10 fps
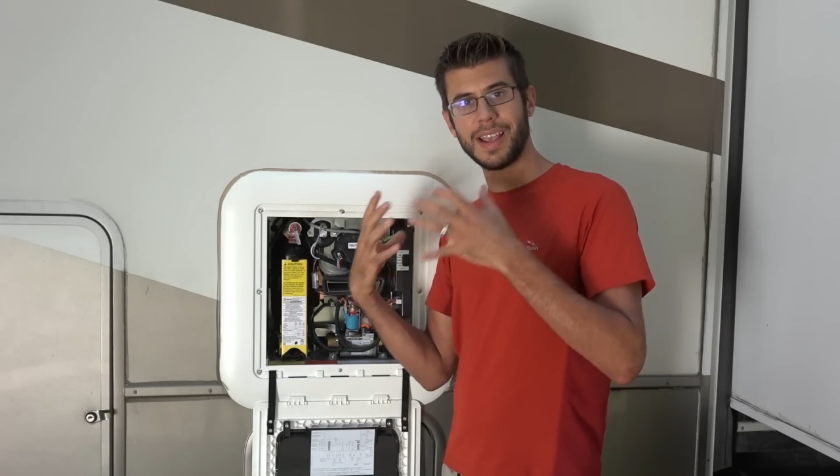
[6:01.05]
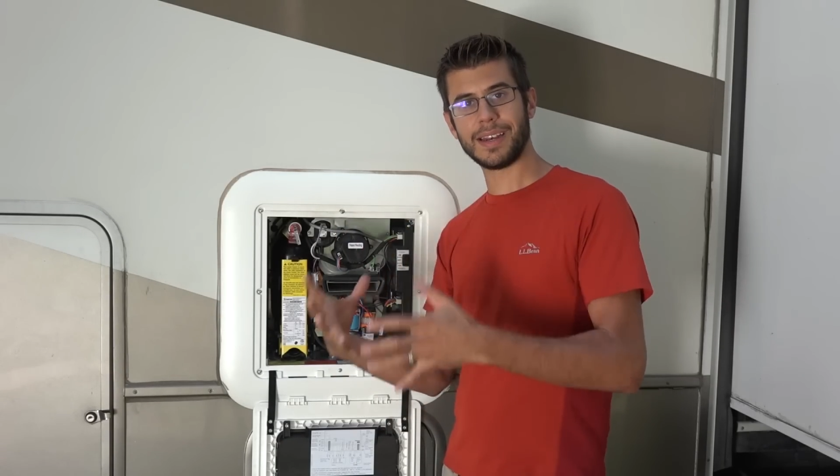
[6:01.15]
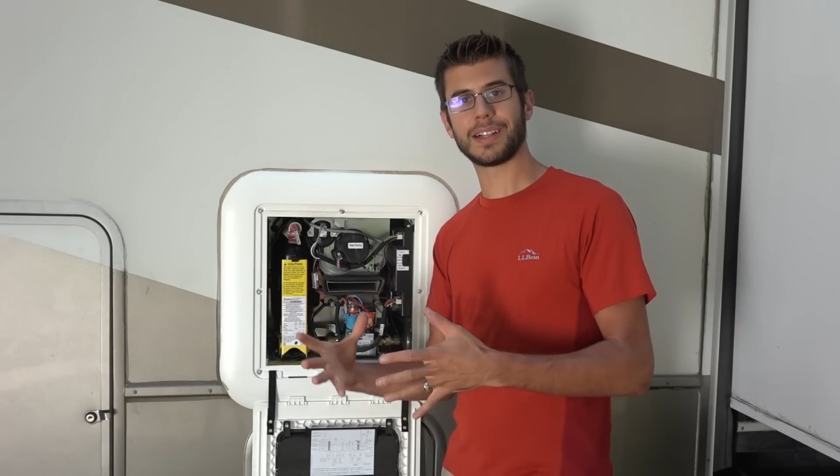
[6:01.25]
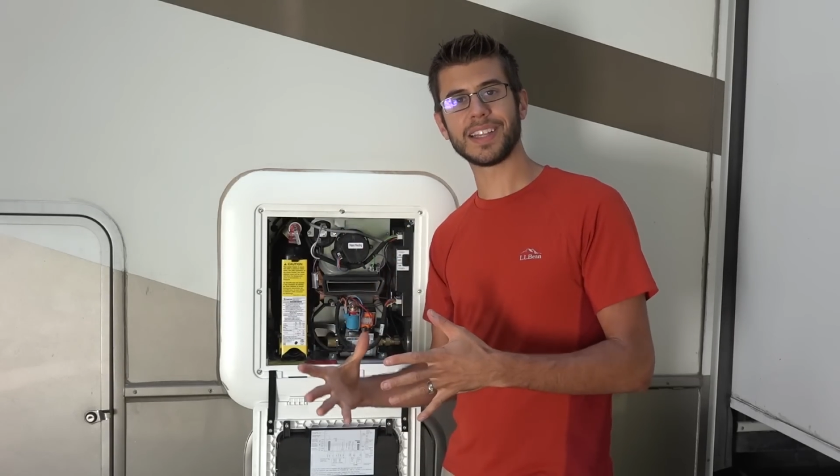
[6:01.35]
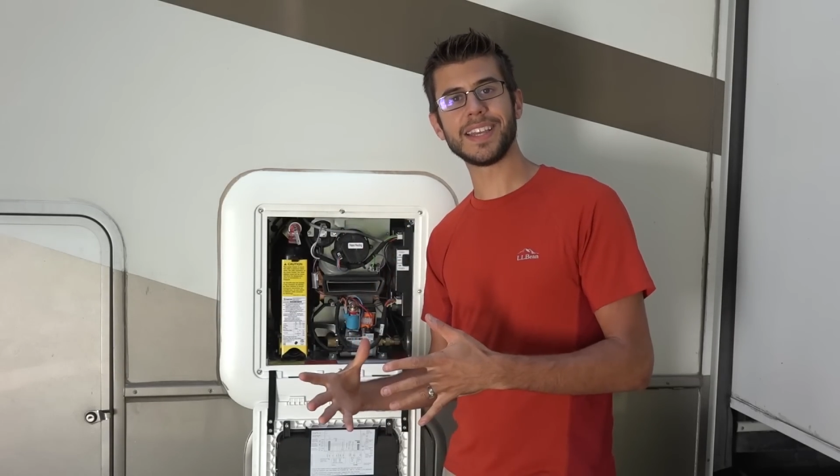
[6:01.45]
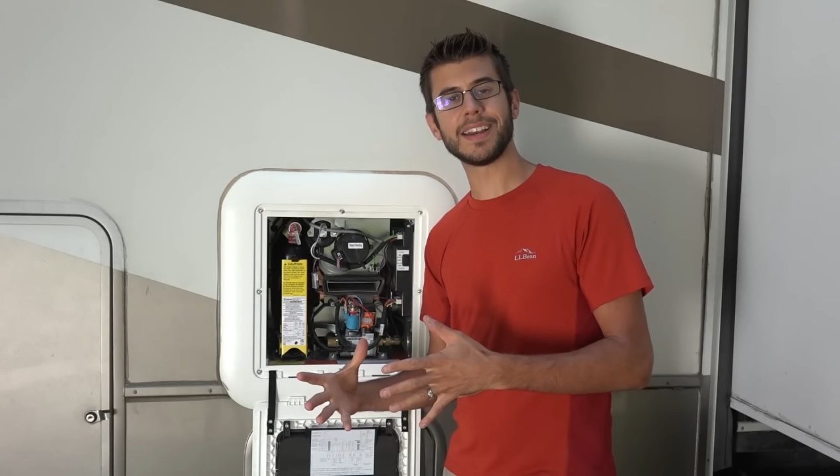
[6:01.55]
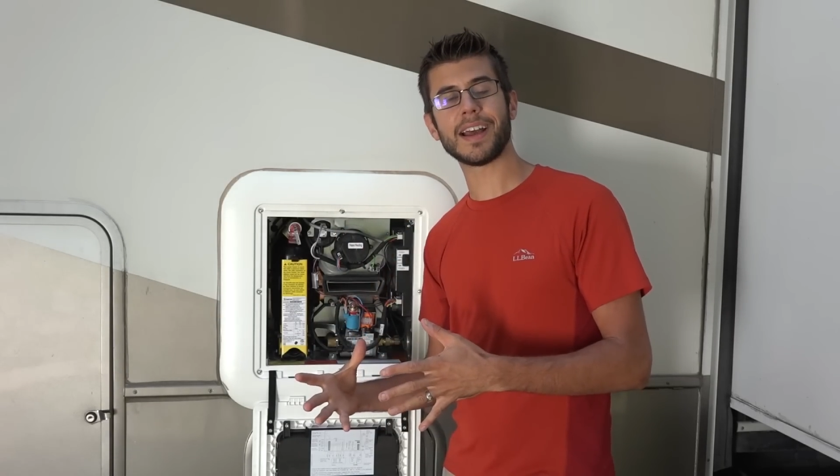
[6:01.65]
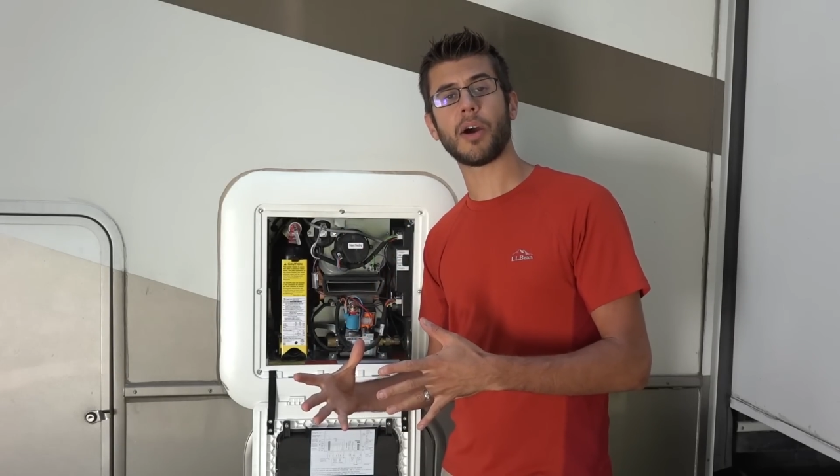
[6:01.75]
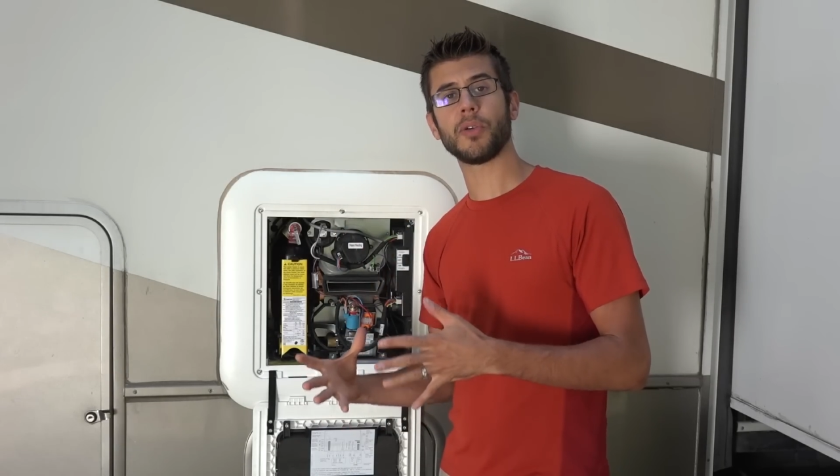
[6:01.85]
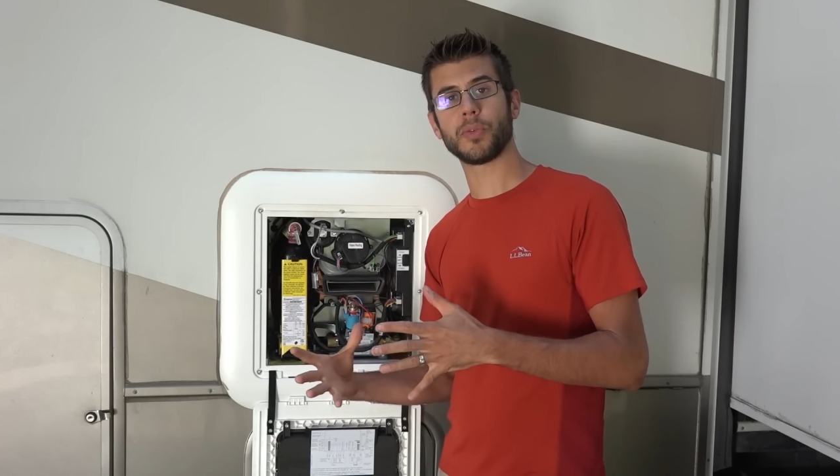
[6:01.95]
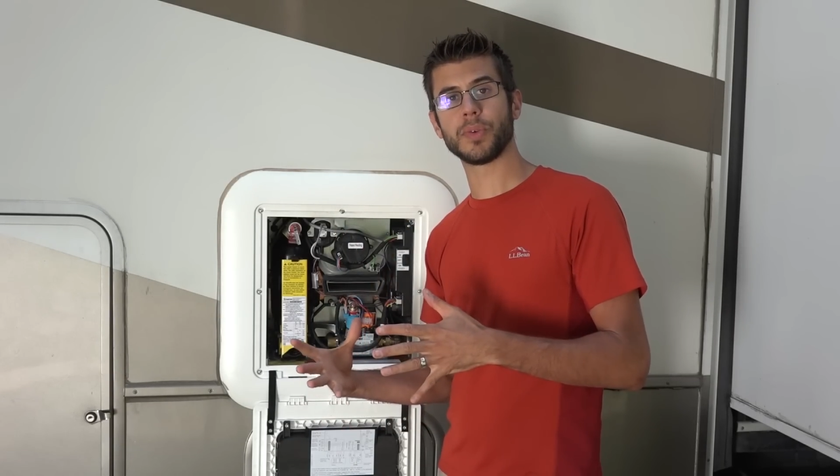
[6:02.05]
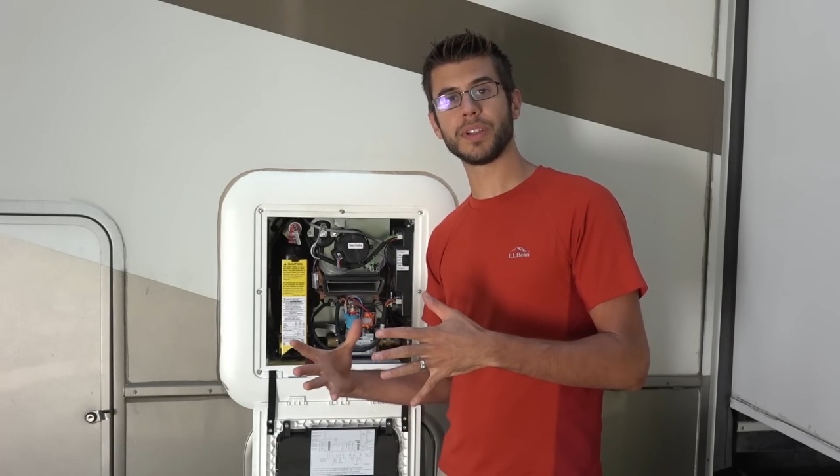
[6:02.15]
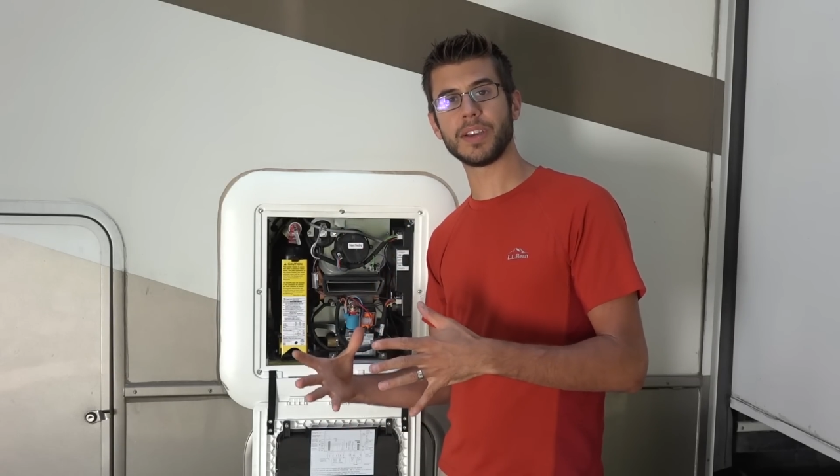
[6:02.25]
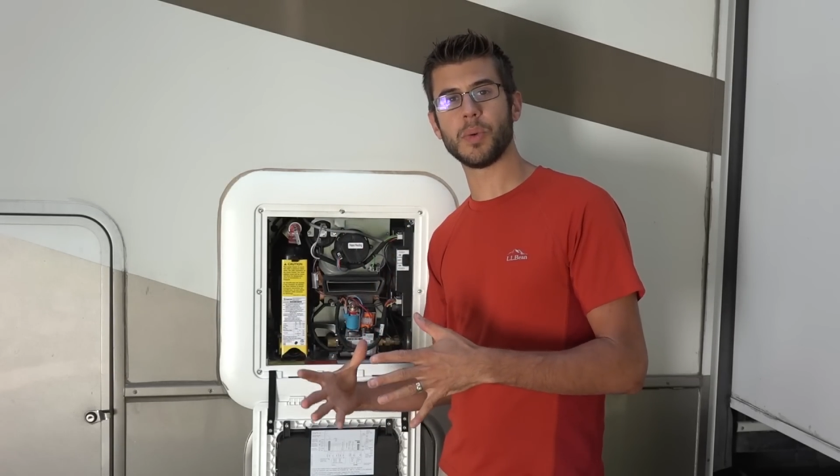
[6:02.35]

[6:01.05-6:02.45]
and clean it out really